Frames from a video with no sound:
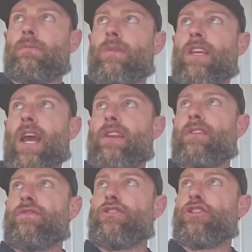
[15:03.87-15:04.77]
the end
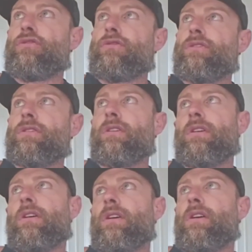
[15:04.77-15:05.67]
of June
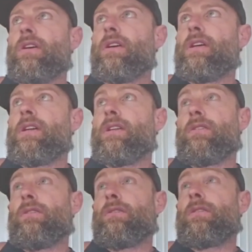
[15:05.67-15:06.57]

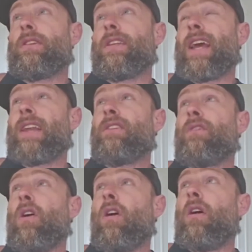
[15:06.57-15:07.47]
to the end
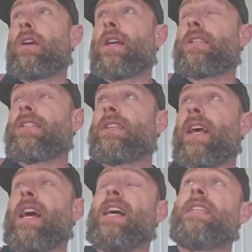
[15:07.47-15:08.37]
of August,
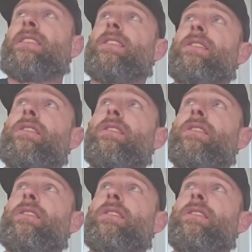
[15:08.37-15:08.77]
and